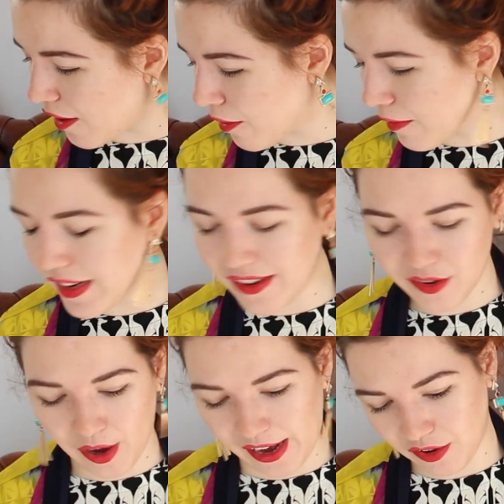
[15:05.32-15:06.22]
are really
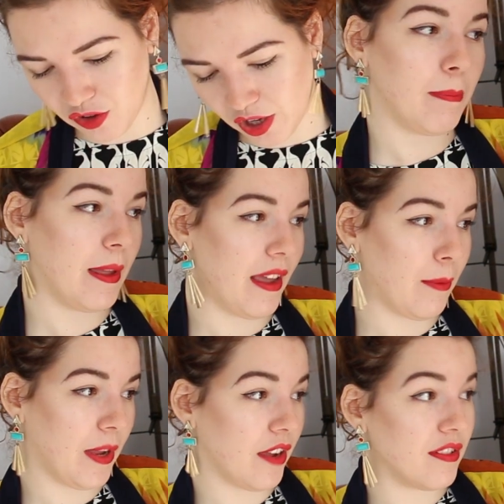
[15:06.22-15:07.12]
strange, but
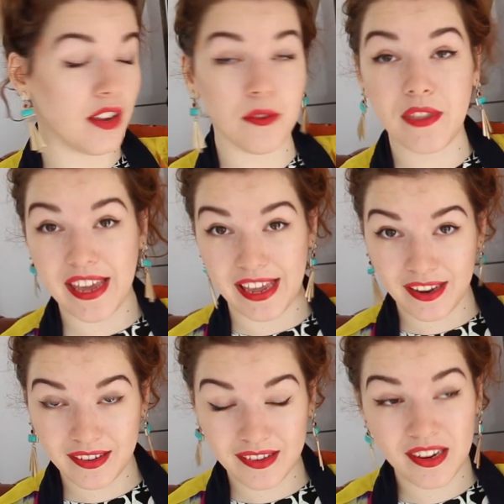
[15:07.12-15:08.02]
there we go. So
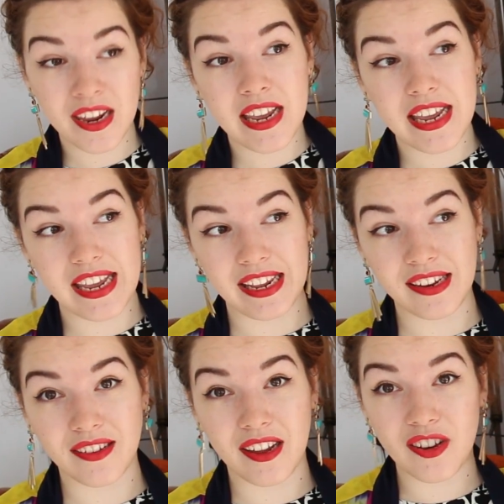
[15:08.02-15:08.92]
this
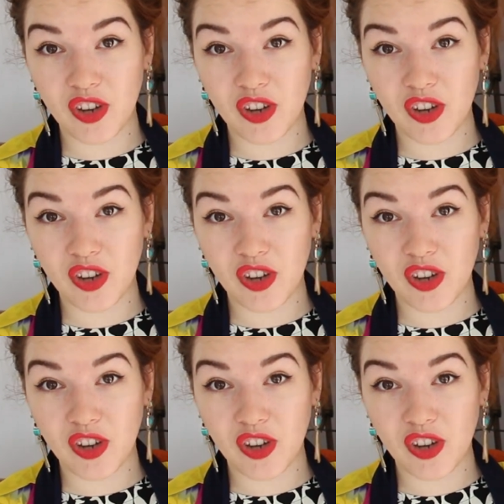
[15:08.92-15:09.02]
is a